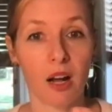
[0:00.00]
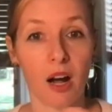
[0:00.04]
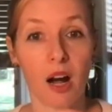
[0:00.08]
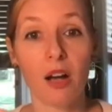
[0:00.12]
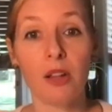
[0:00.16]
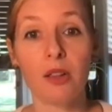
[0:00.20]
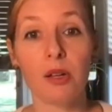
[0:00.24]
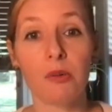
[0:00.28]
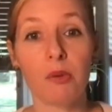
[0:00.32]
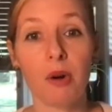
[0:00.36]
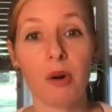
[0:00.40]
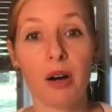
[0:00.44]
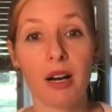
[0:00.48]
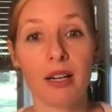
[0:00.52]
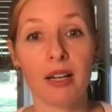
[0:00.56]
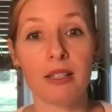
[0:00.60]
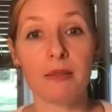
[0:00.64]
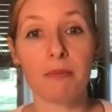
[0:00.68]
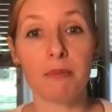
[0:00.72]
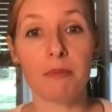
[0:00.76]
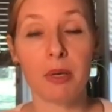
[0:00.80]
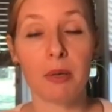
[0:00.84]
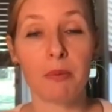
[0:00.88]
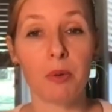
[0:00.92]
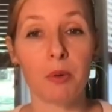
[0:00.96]

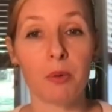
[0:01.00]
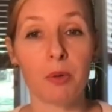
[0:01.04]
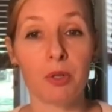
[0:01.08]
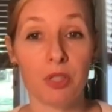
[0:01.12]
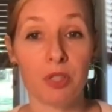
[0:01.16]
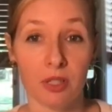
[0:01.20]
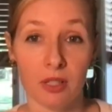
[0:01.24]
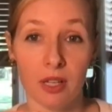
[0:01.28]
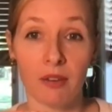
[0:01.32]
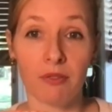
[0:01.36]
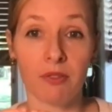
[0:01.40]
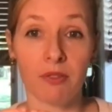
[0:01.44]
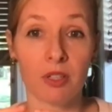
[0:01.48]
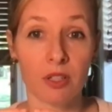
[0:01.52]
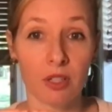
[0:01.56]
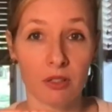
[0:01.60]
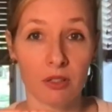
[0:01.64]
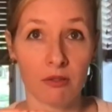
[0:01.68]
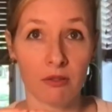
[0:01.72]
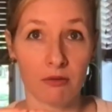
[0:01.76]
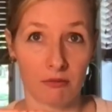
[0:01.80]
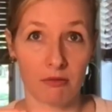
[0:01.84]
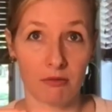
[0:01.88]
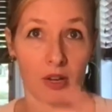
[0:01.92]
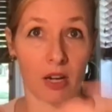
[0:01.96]
Otherwise, people would just have to
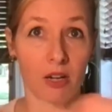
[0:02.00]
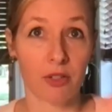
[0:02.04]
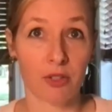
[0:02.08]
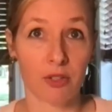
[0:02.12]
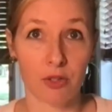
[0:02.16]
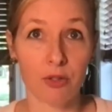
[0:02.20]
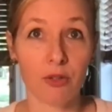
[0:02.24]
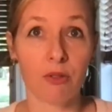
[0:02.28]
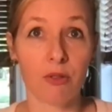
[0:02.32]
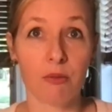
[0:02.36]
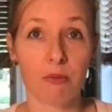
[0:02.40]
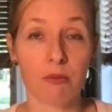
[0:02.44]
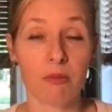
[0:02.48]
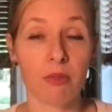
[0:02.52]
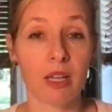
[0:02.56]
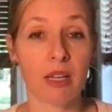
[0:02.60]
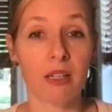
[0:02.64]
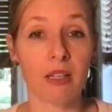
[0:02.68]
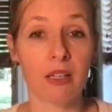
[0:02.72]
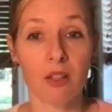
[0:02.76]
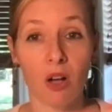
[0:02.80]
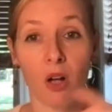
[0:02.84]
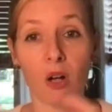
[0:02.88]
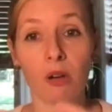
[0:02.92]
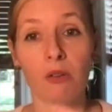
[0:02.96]
assume that
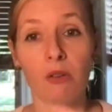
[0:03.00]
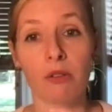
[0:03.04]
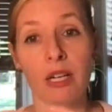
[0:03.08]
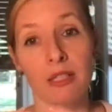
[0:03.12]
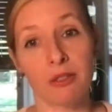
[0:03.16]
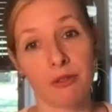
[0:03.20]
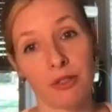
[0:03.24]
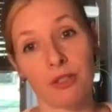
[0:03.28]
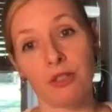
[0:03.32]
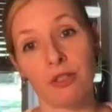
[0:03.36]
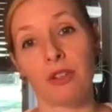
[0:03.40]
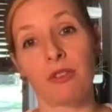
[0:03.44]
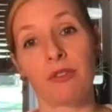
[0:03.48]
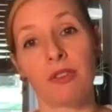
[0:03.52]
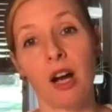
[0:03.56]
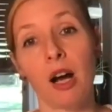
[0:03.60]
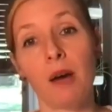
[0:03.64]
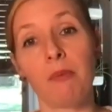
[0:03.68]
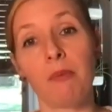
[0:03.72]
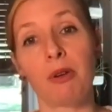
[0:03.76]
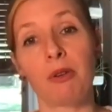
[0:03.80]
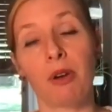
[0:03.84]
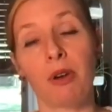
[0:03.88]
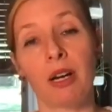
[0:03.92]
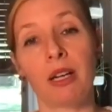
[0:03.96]
it's all rights reserved
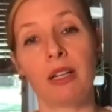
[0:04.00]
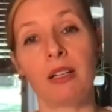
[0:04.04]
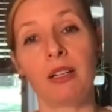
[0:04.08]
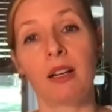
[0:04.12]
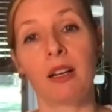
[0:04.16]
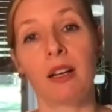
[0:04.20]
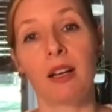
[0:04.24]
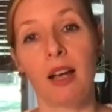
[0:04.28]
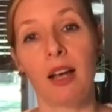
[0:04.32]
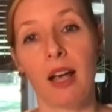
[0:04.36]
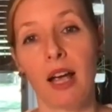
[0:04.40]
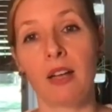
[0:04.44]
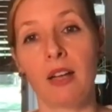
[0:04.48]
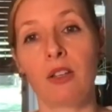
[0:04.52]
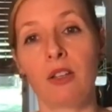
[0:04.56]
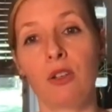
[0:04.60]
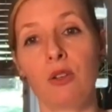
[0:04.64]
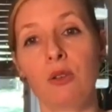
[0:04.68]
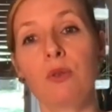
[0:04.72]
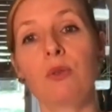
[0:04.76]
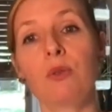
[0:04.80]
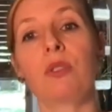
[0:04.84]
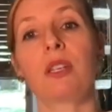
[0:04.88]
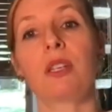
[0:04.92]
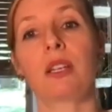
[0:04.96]
copyright and
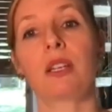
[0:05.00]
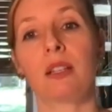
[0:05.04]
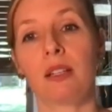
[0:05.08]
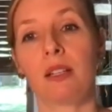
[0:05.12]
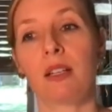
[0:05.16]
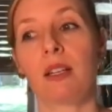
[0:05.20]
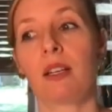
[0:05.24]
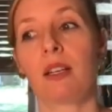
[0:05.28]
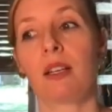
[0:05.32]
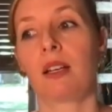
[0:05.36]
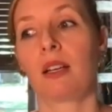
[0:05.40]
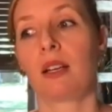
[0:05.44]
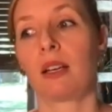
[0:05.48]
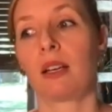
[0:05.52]
using